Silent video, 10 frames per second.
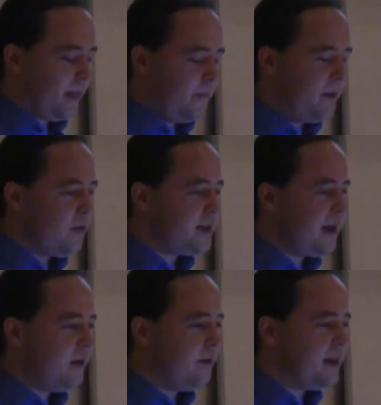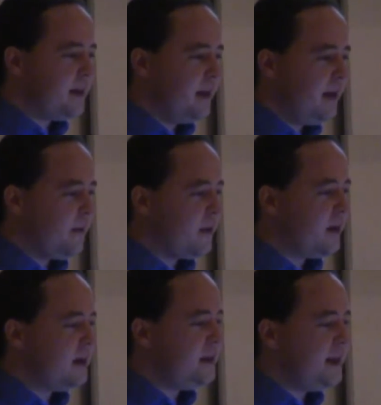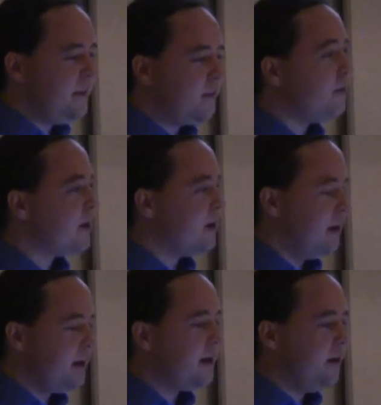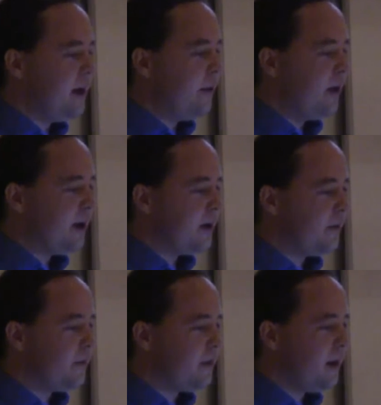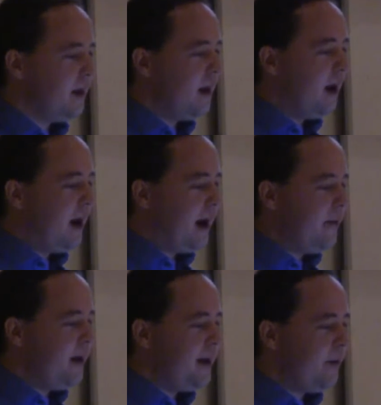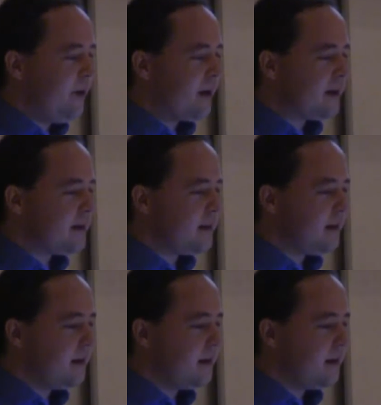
been presented recently: the deep recurrent Q network, highway networks,